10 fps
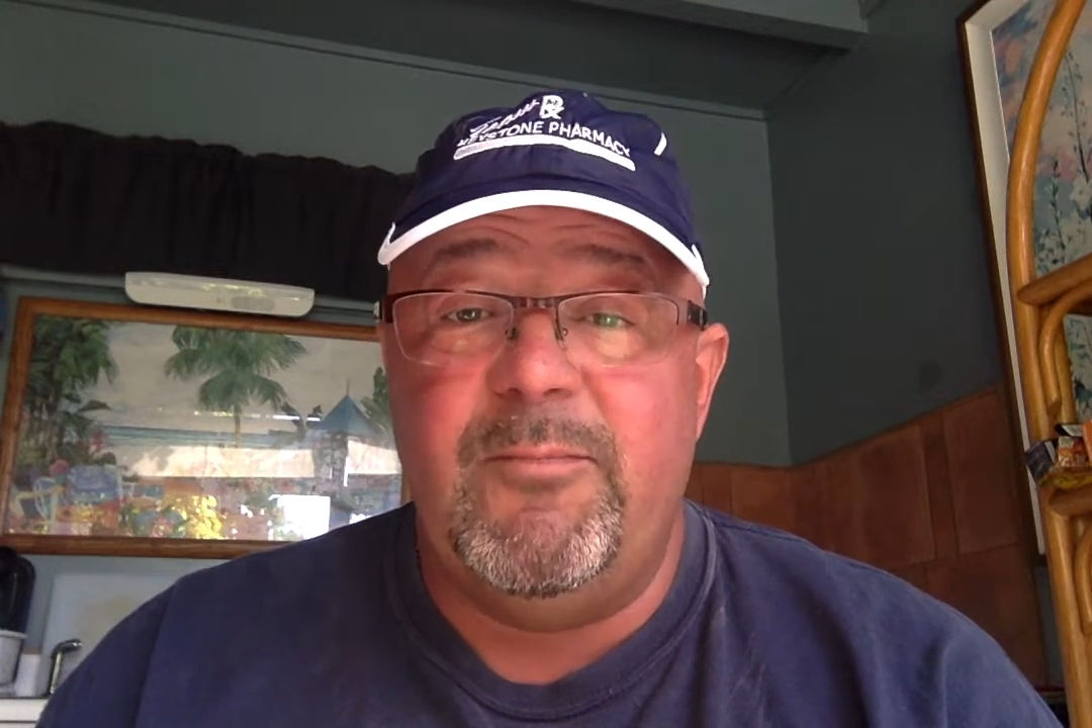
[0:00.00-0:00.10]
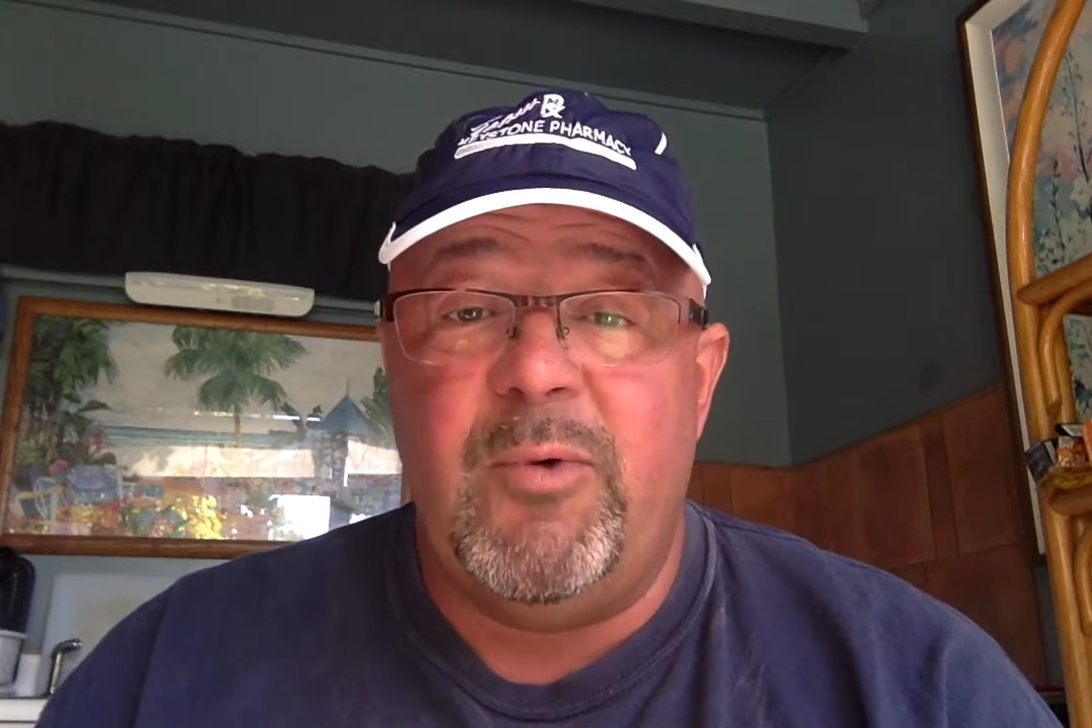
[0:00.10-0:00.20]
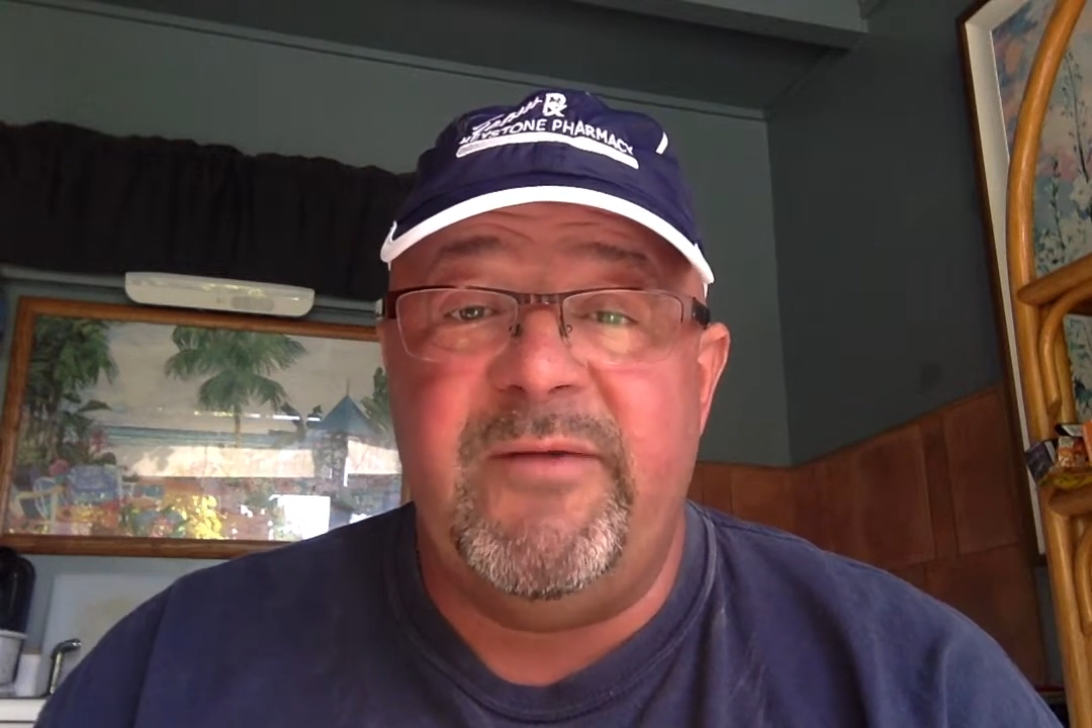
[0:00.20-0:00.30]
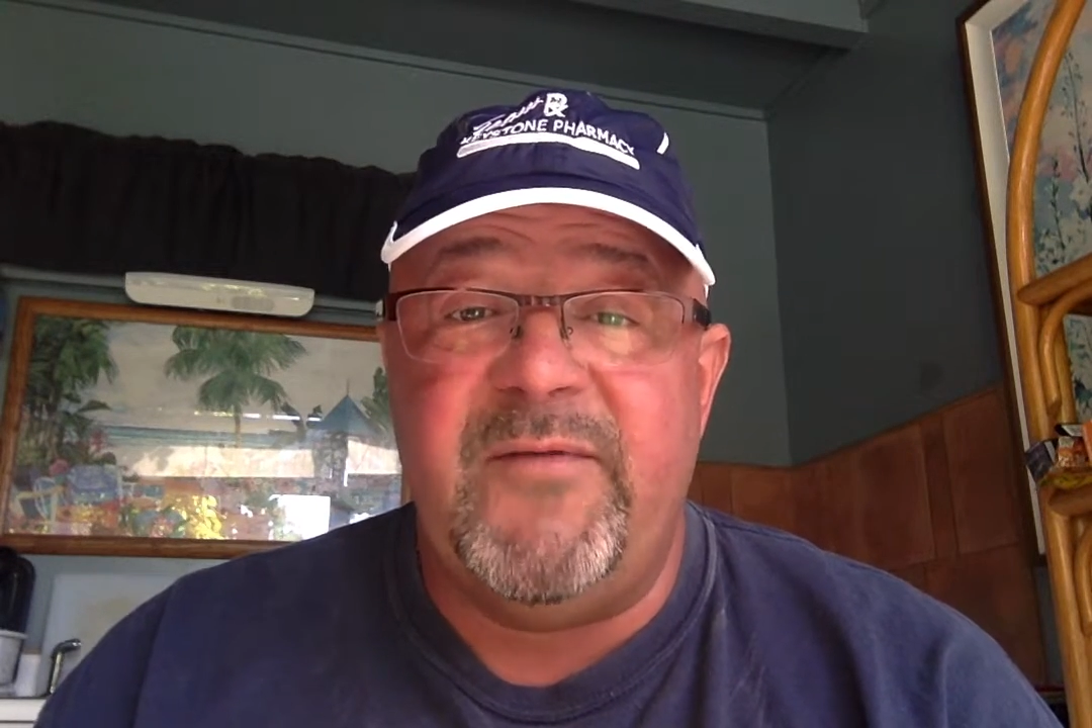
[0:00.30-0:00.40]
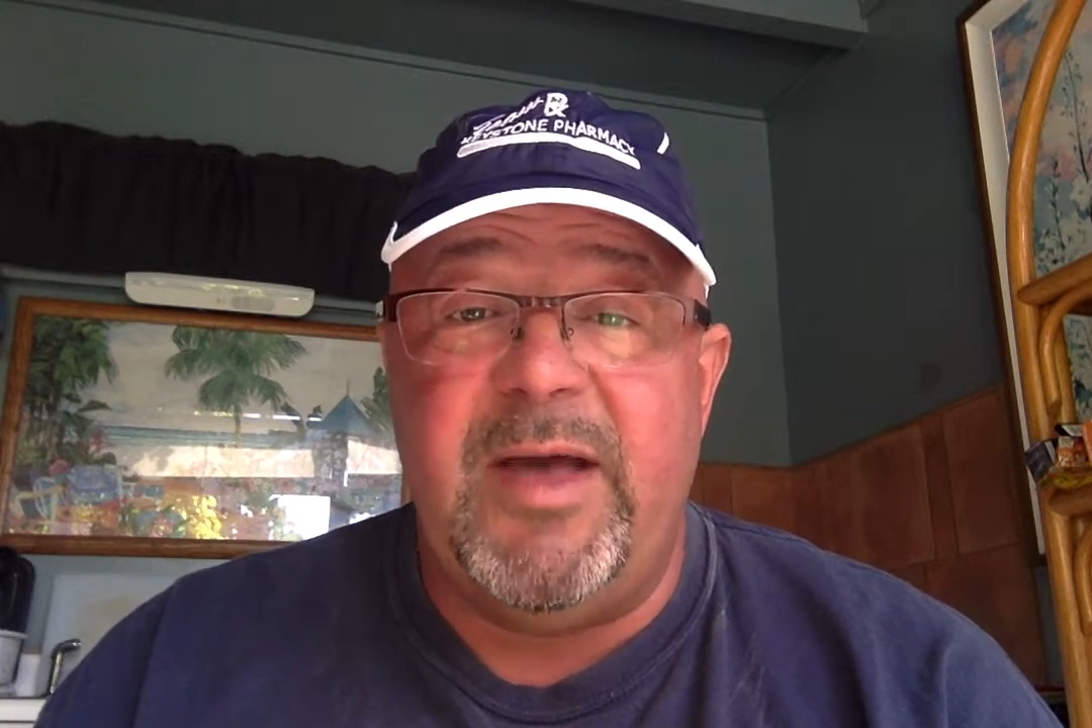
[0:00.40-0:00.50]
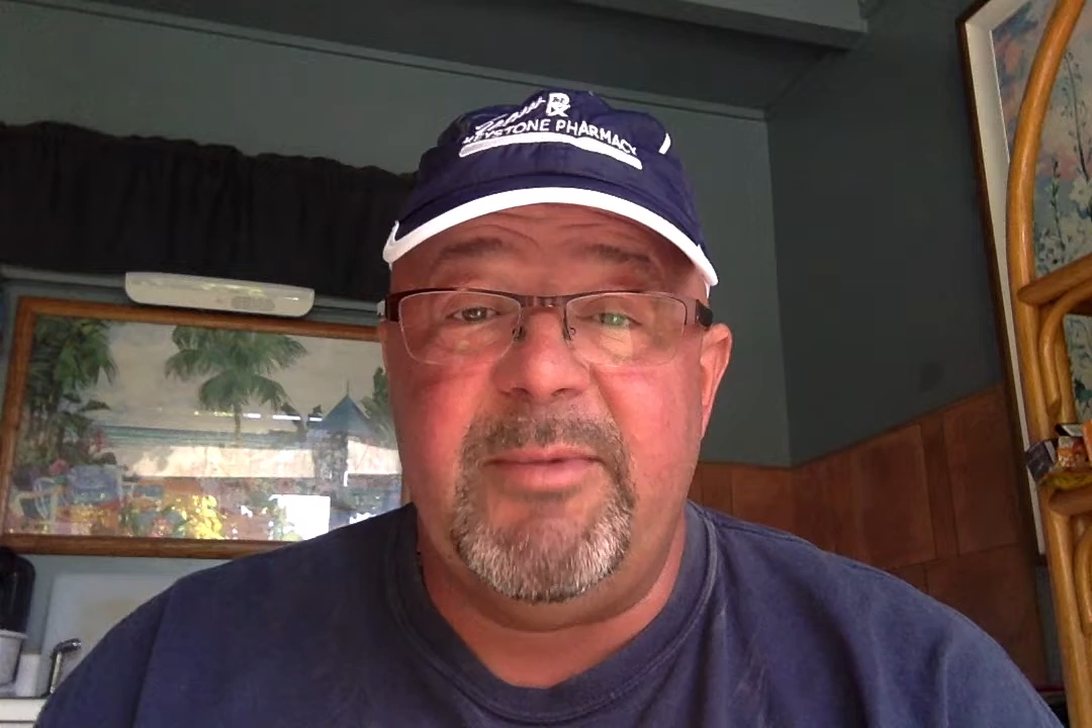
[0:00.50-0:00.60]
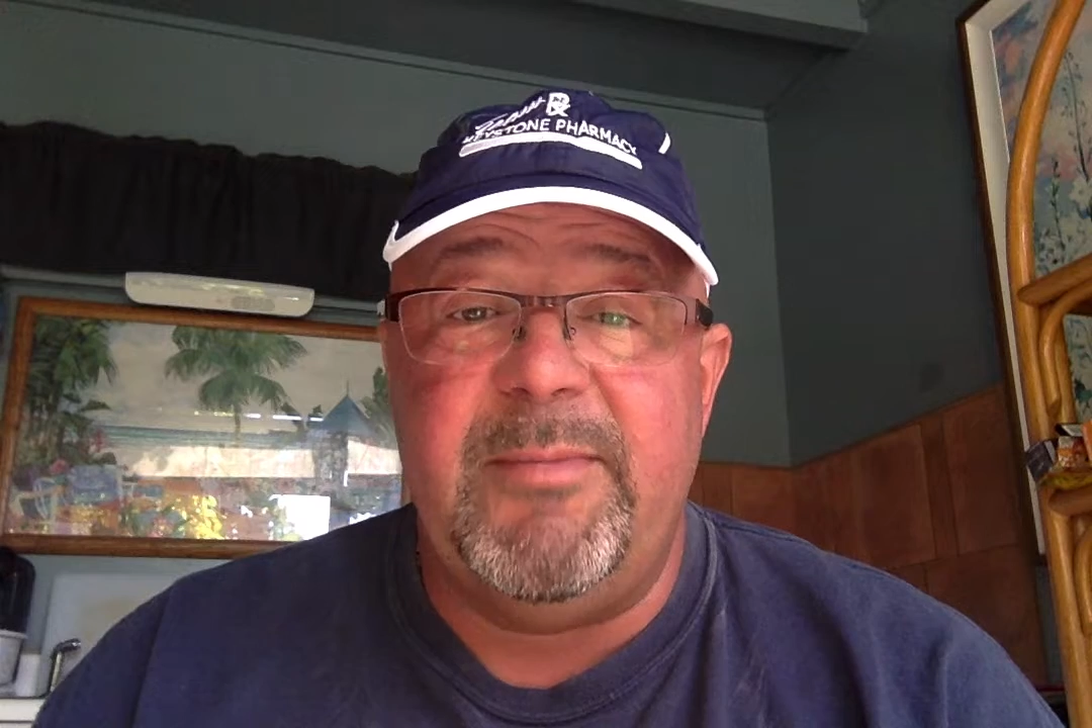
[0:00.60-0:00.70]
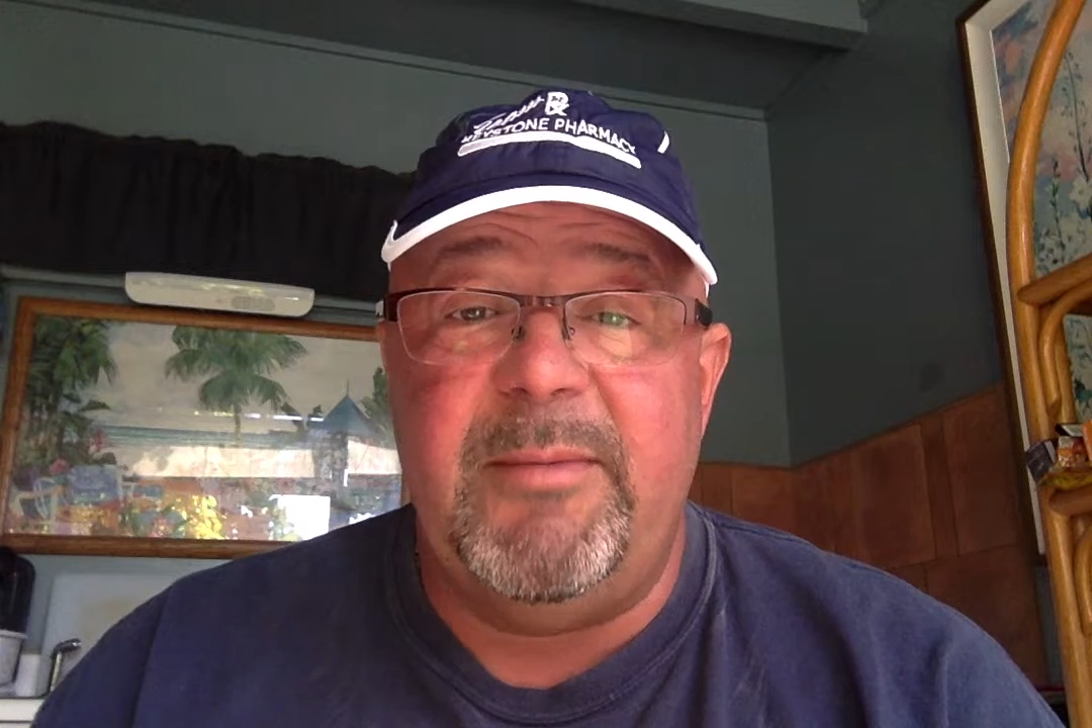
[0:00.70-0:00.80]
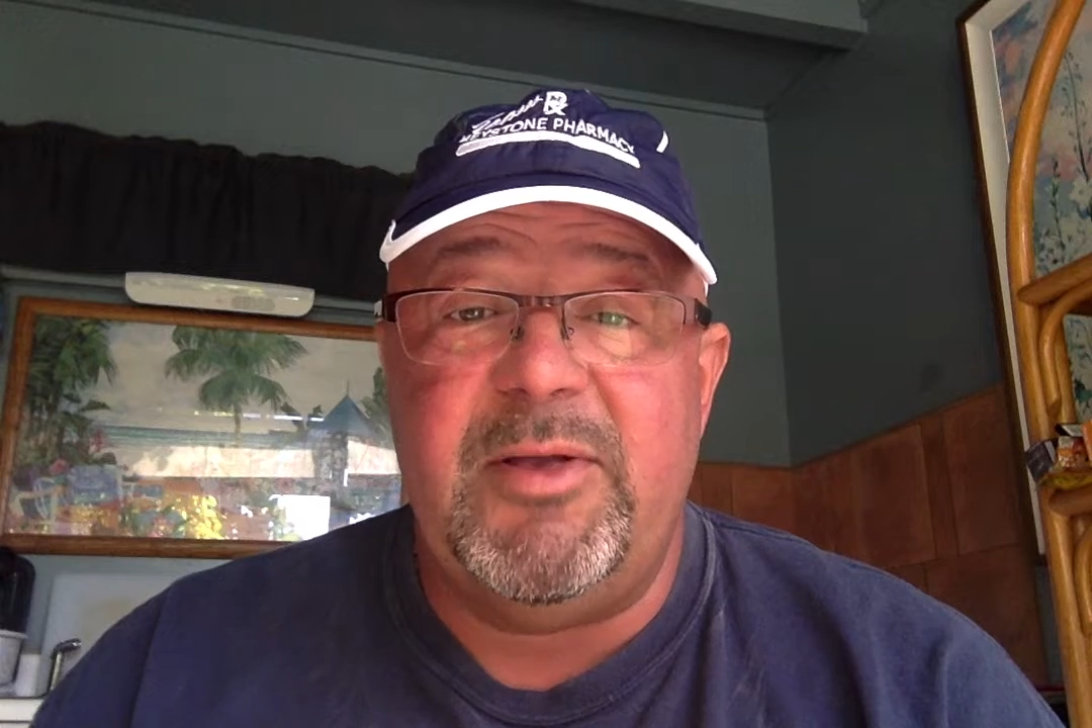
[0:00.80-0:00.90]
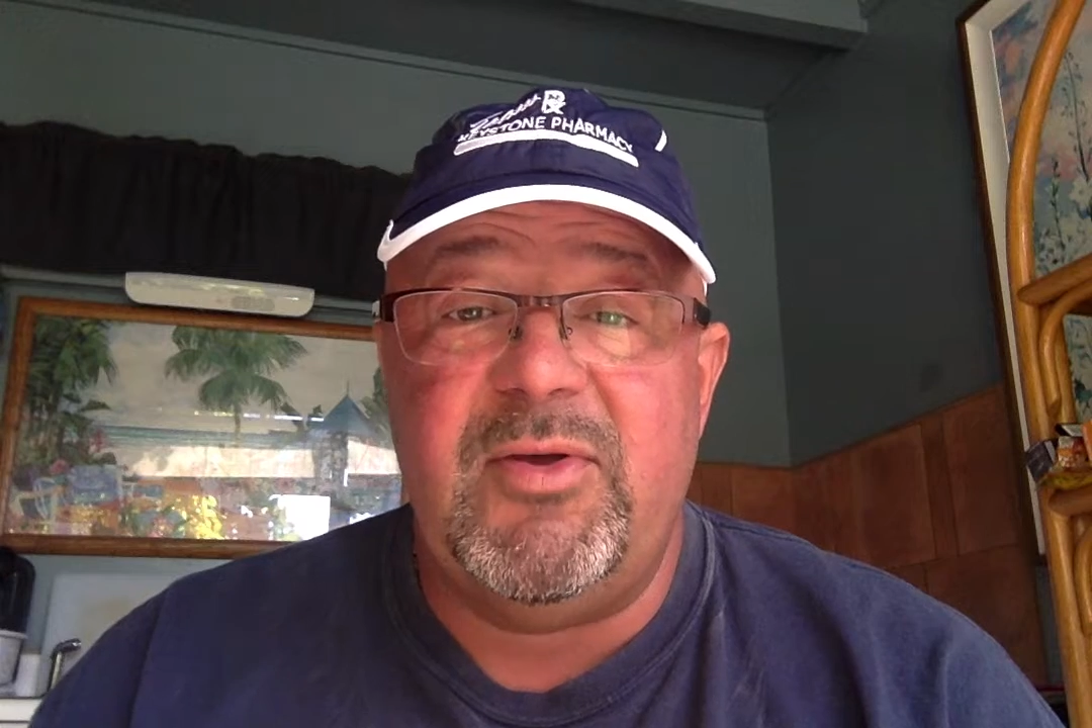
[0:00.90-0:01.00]
one
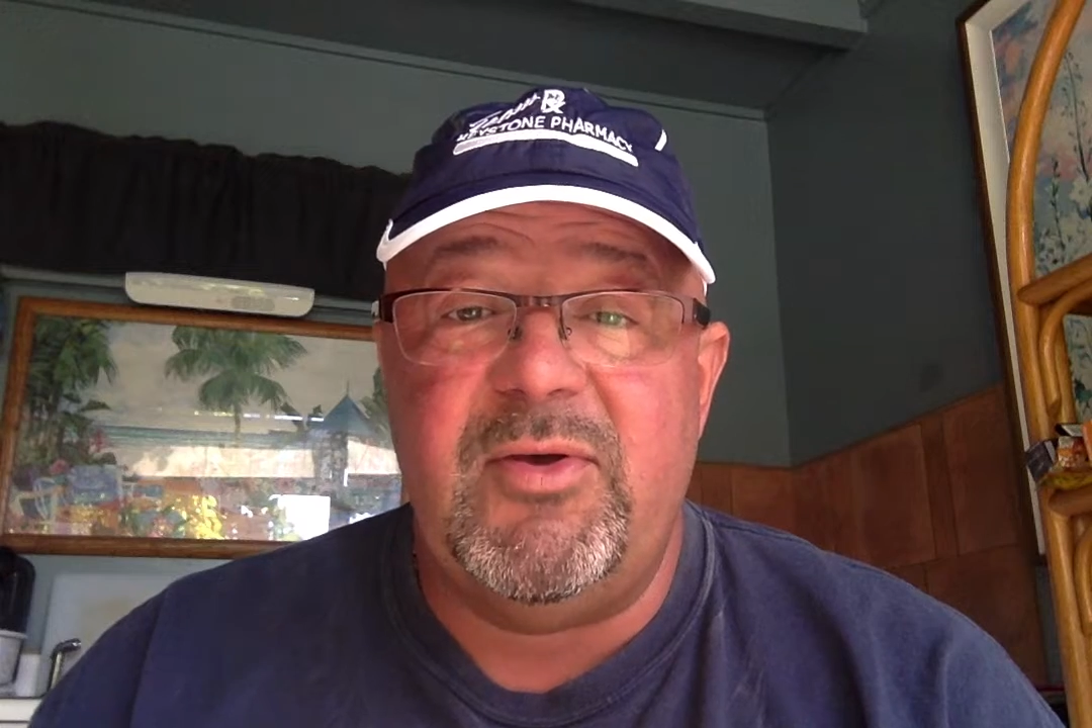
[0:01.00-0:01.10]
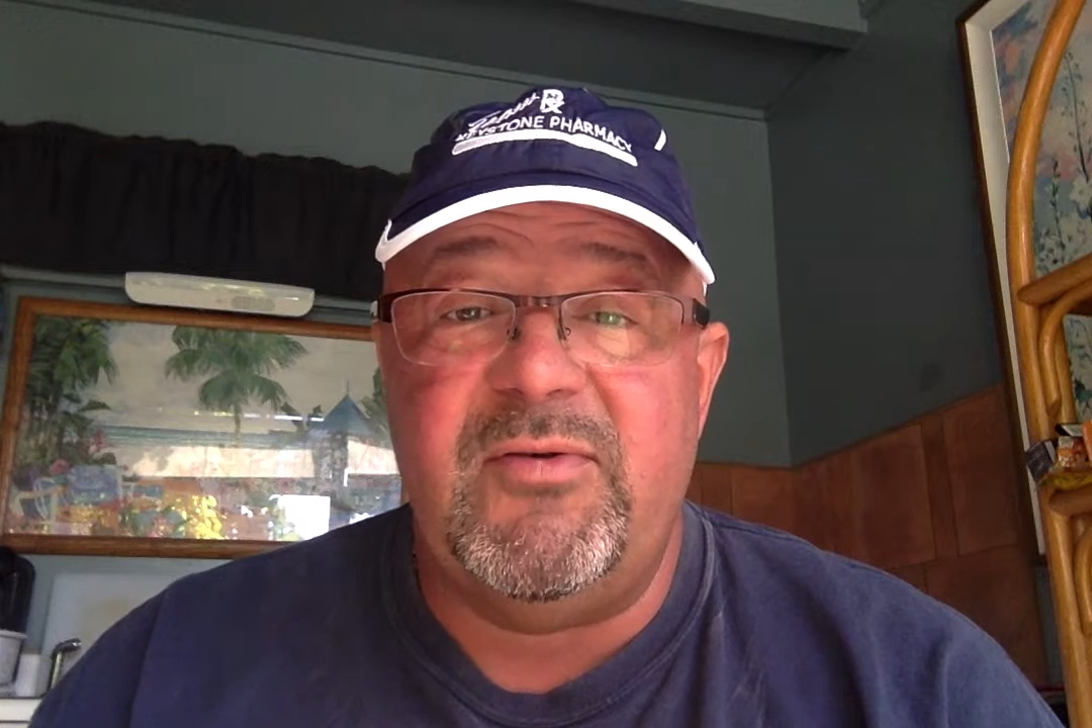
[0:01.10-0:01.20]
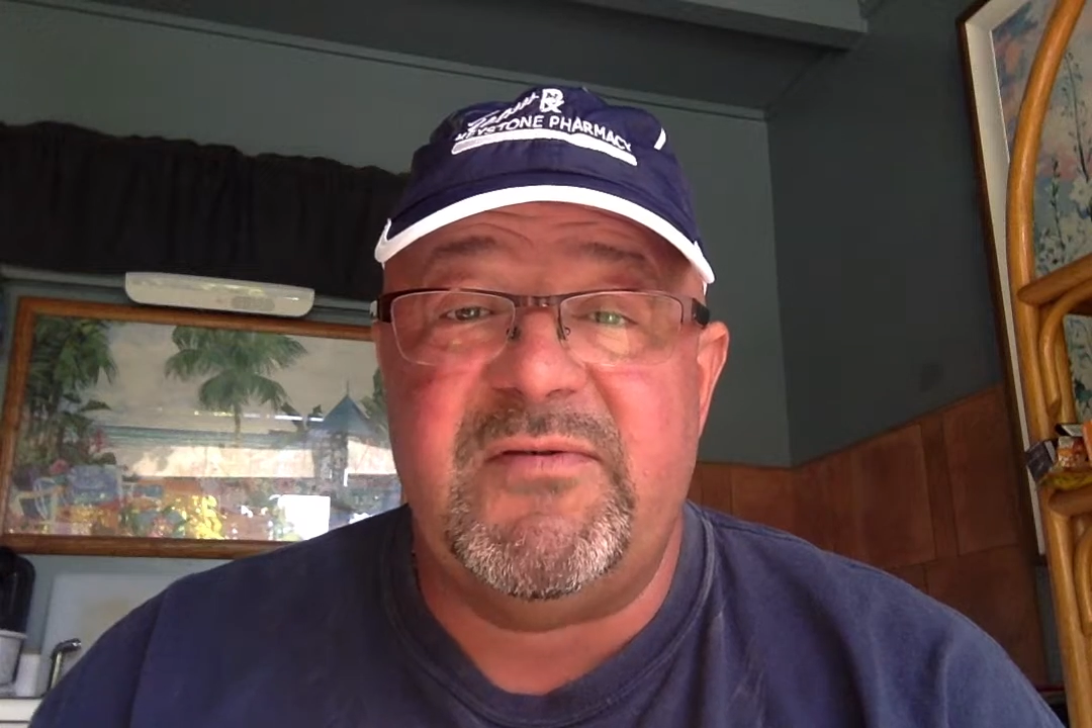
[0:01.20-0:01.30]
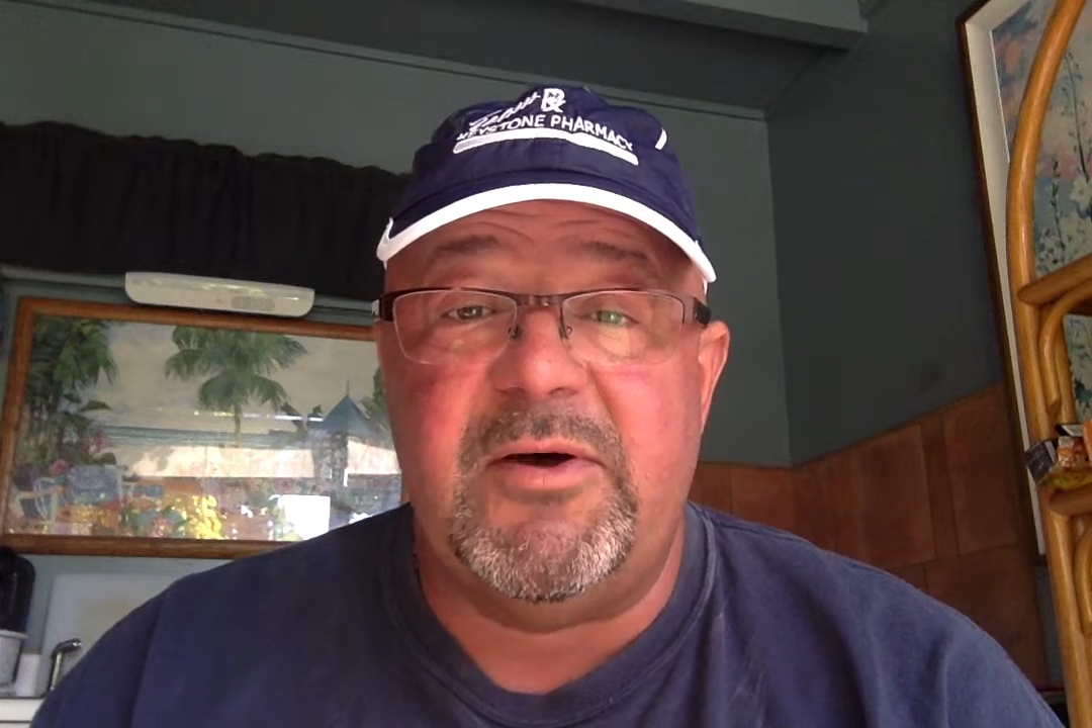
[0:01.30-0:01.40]
family, maybe two.